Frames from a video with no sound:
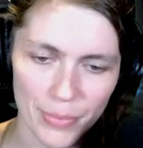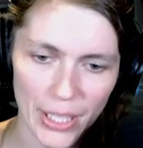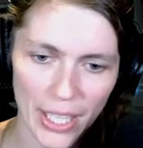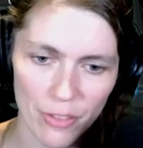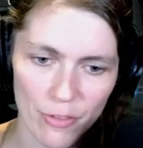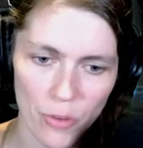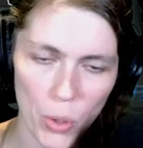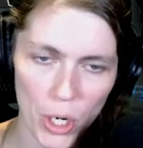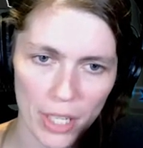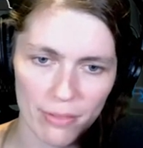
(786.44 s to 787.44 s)
Gain
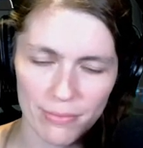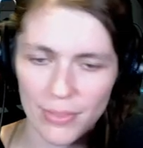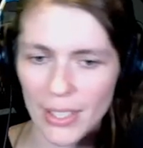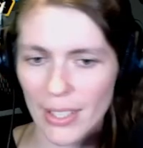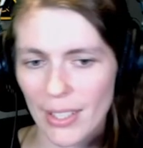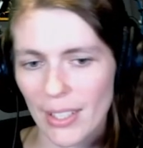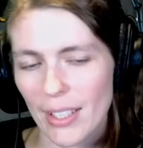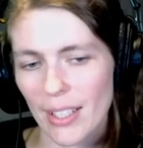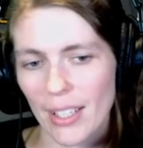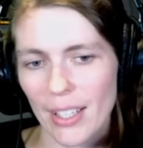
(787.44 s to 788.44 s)
4.
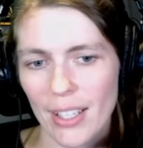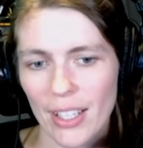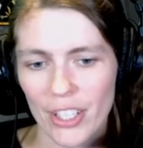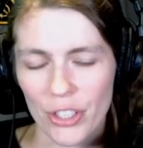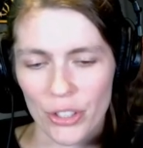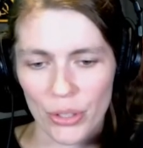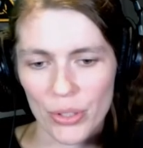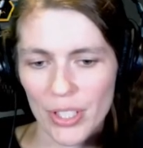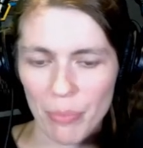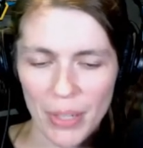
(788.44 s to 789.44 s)
Your dudes
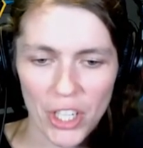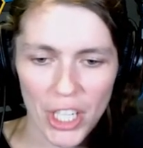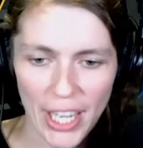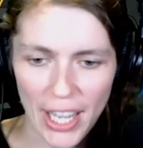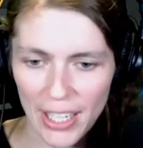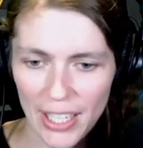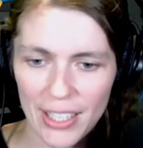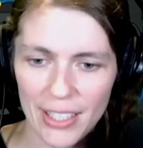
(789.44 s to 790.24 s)
get bigger again.